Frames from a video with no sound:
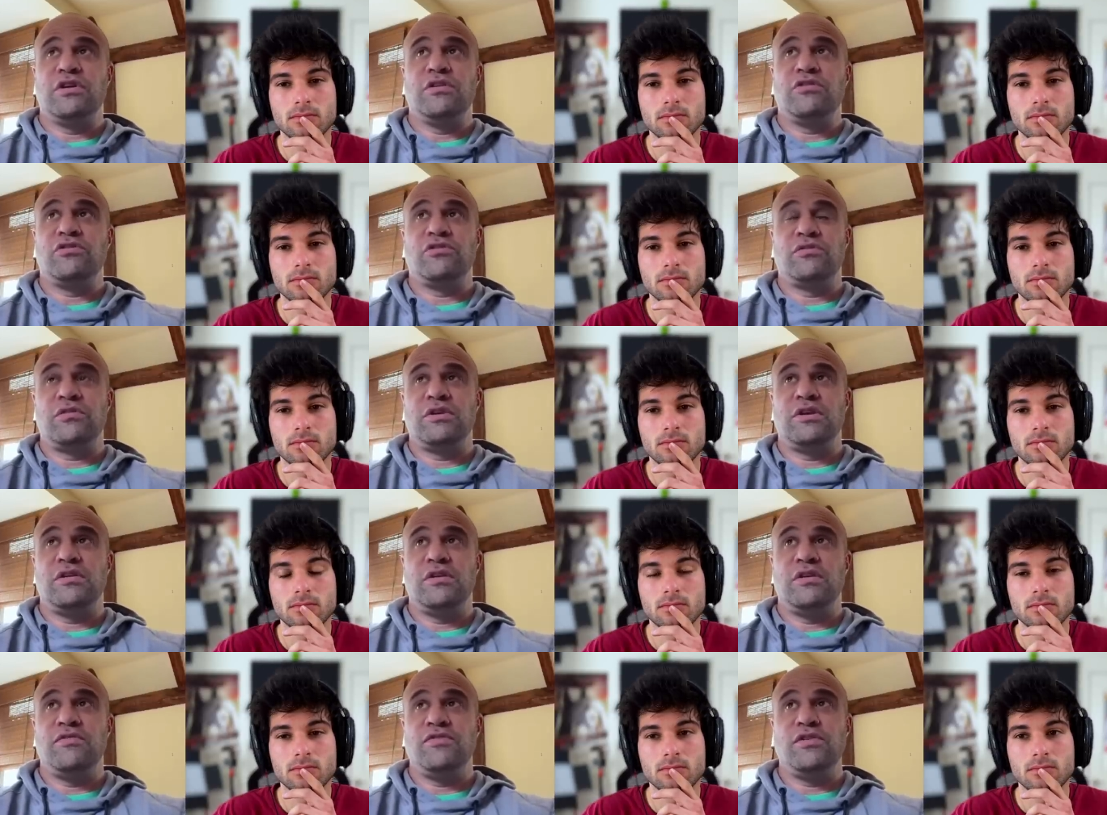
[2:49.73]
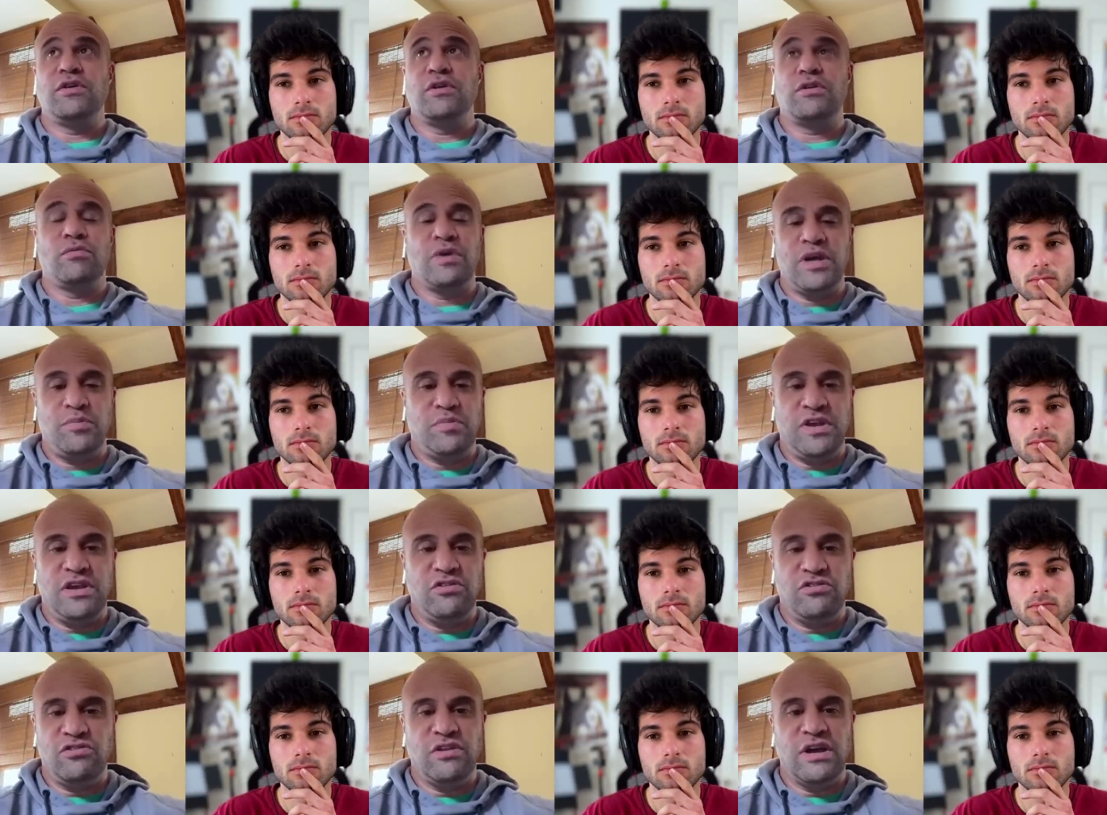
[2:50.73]
Speaker 1: There's if you go to
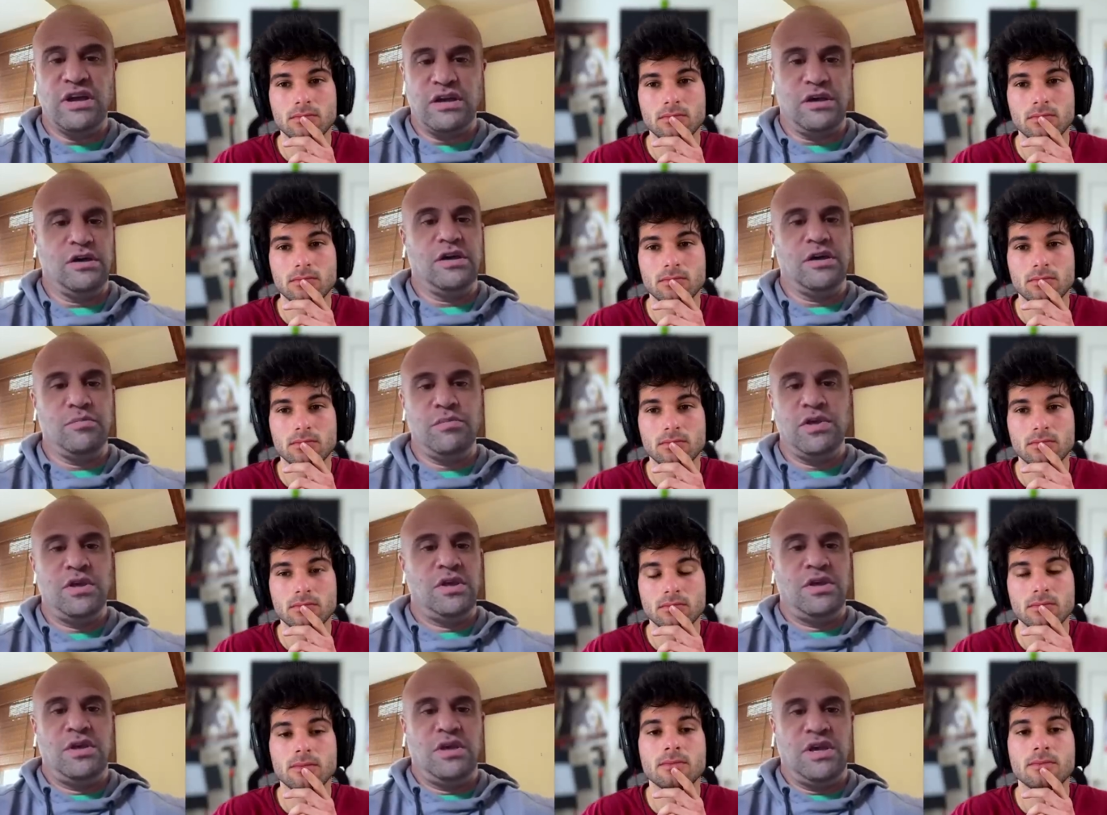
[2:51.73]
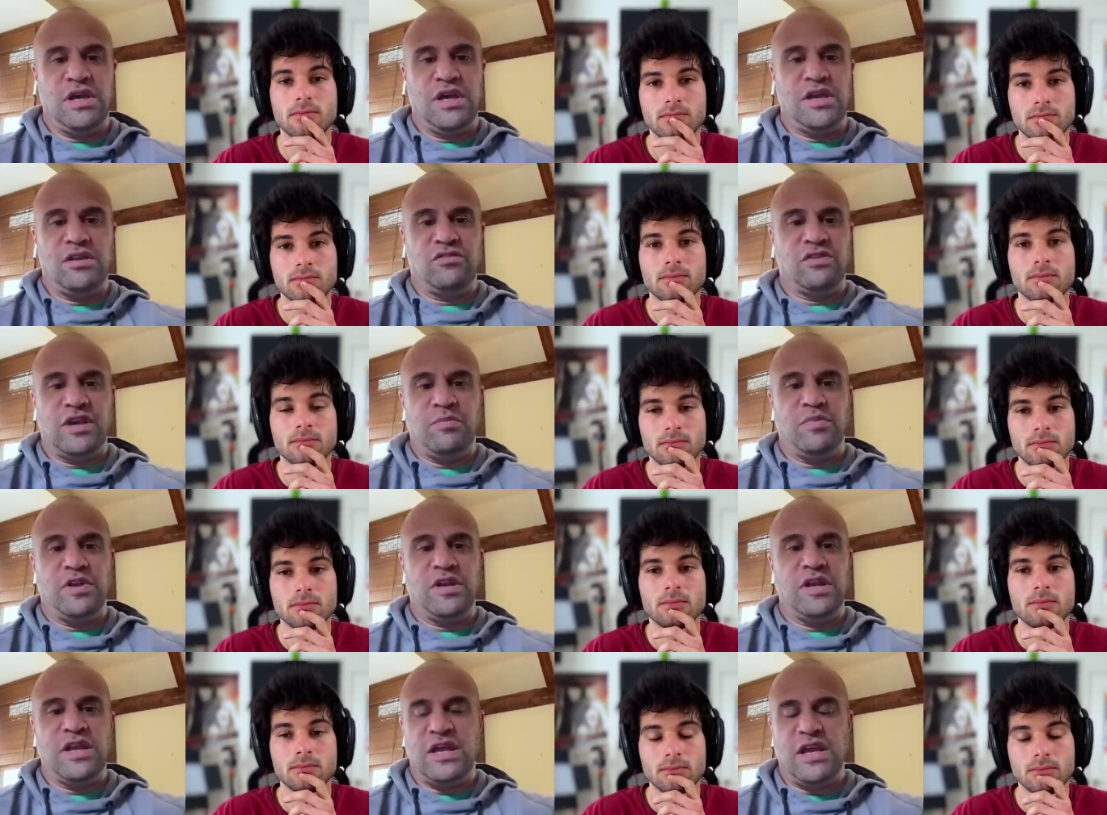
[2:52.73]
whitepages.com and
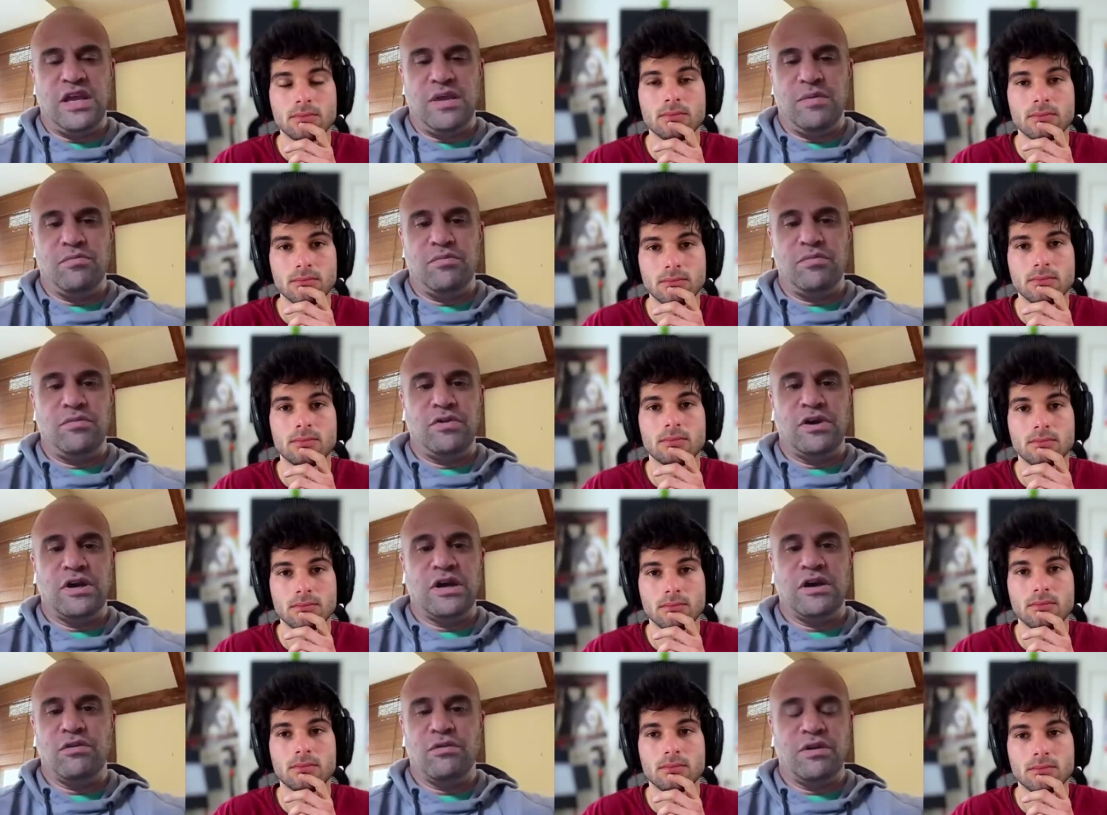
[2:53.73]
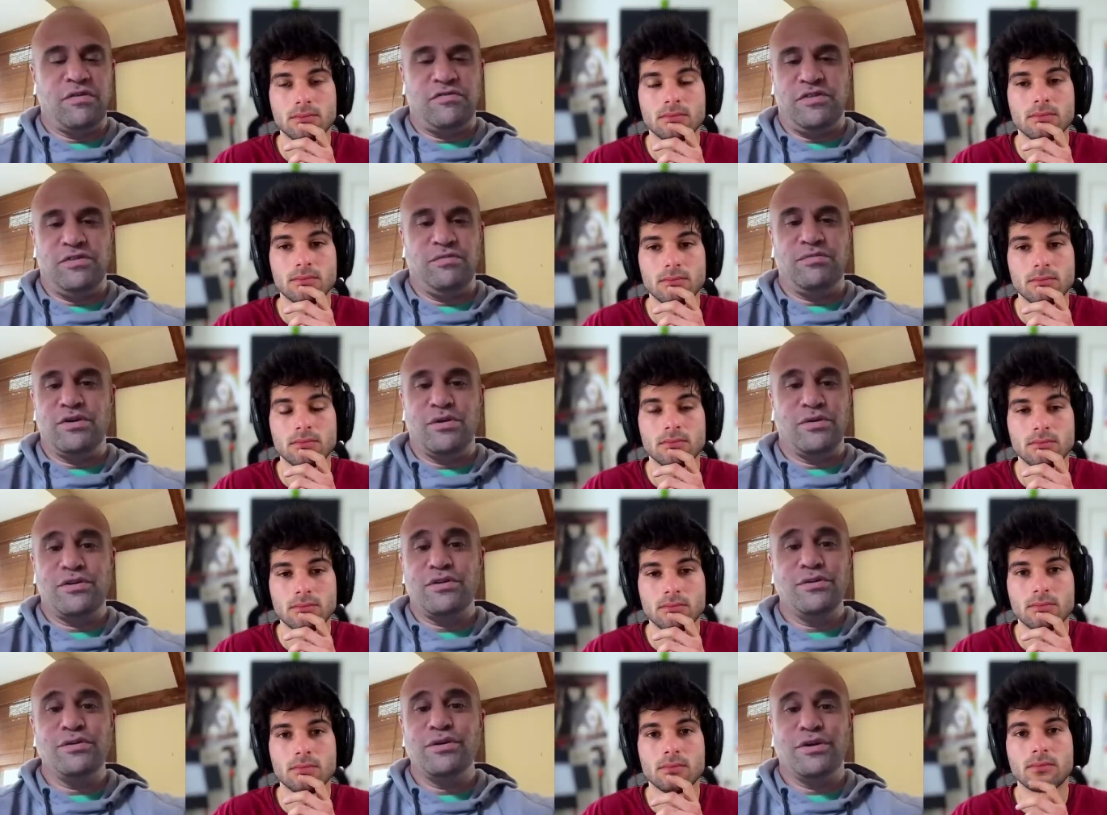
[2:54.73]
type in a name, uh, or if you
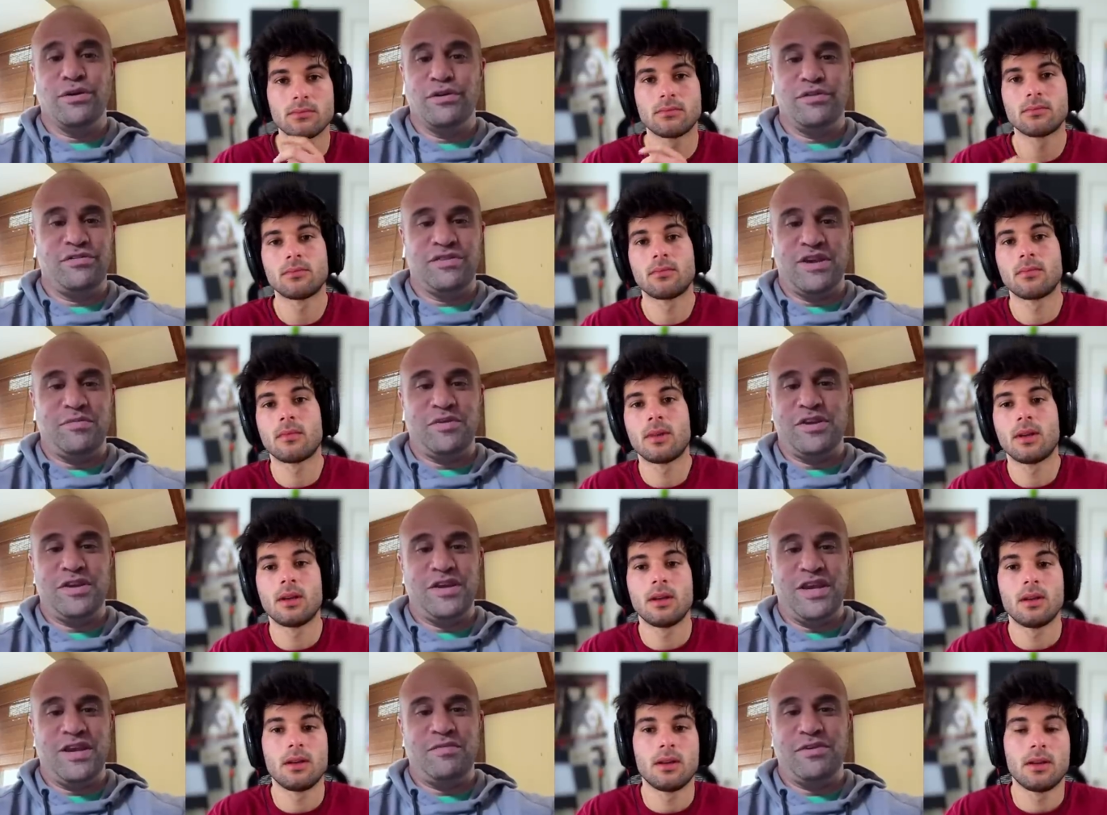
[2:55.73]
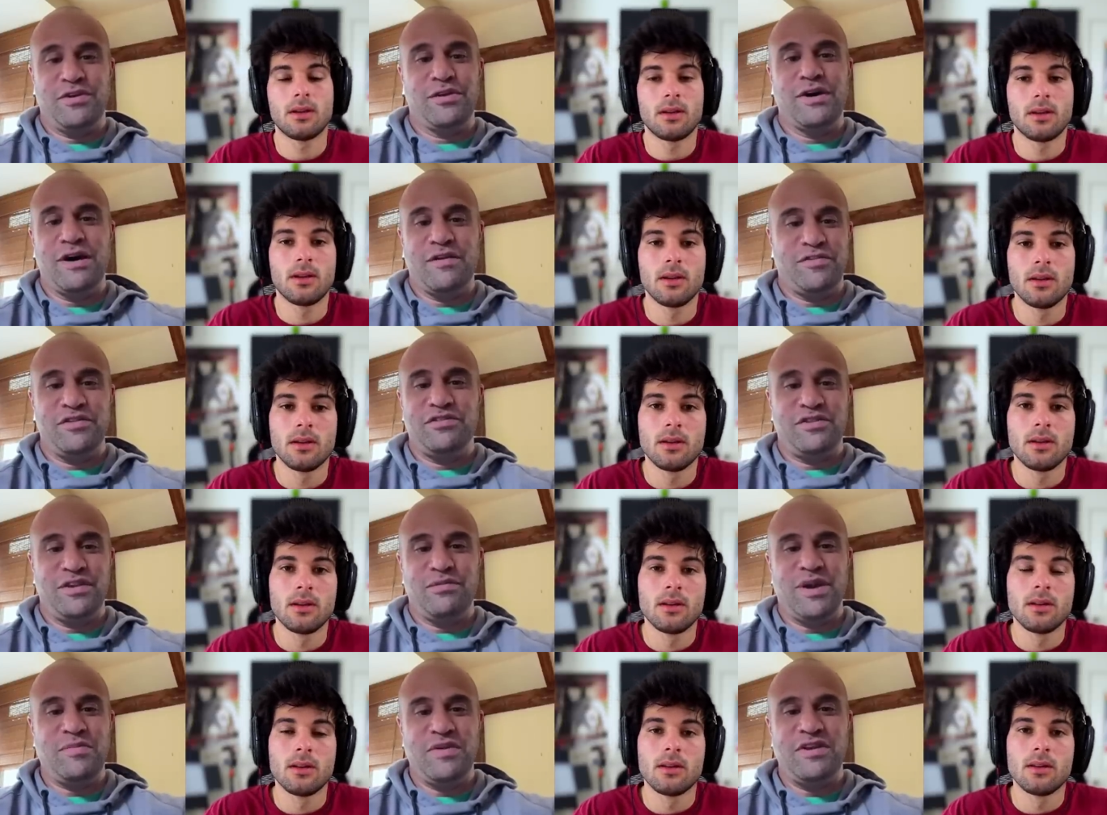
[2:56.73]
go to Google and type in a name, you'll often
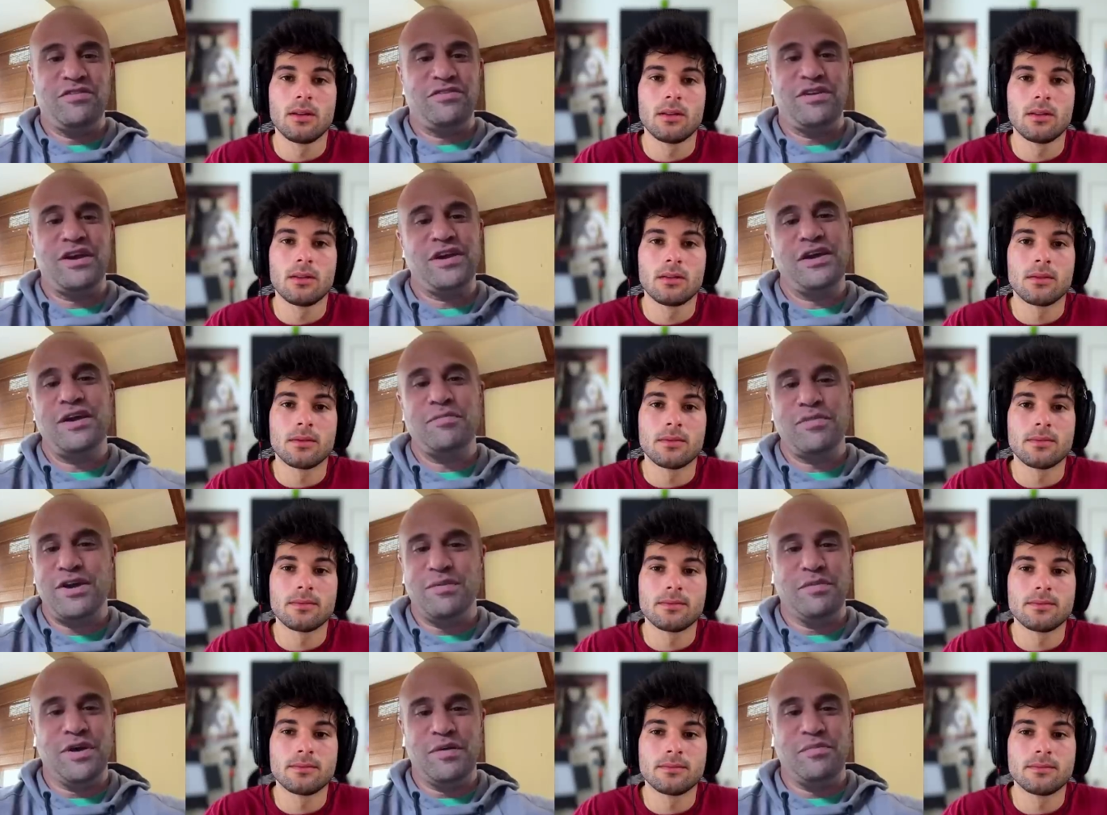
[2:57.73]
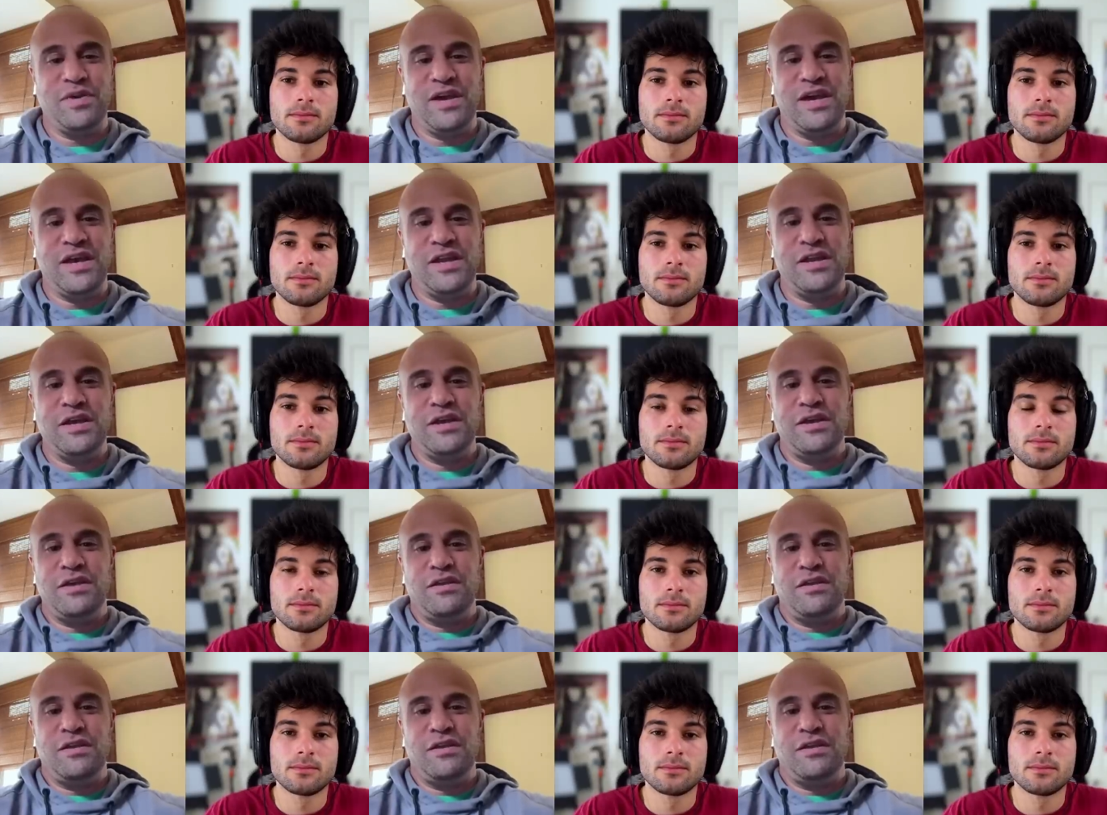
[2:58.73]
see whitepages.com come up, and